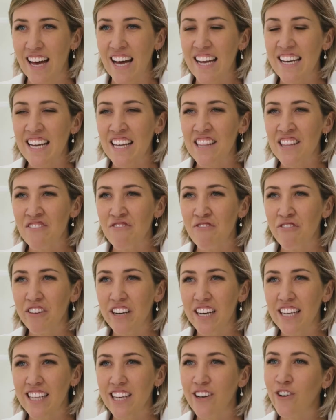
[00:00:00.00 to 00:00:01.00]
Another
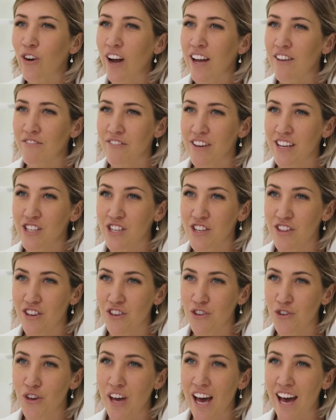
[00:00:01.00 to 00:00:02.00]
really great feature that
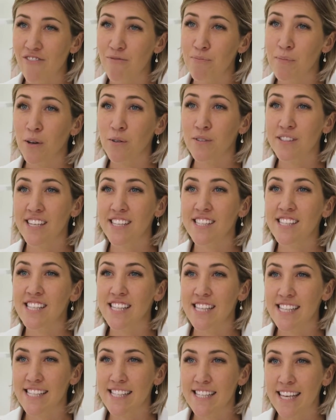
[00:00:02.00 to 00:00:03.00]
you have built
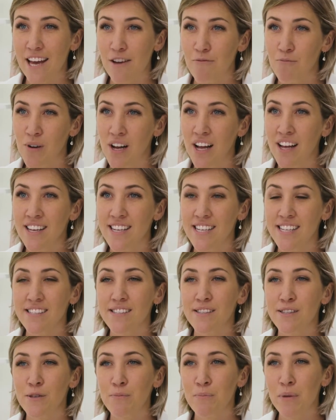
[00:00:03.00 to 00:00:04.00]
into this camera
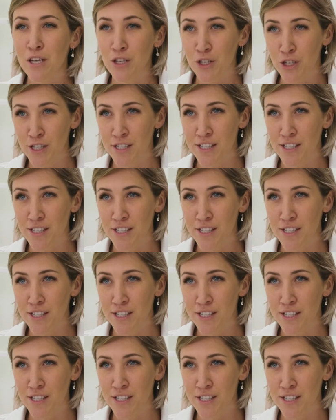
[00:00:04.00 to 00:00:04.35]
is the picture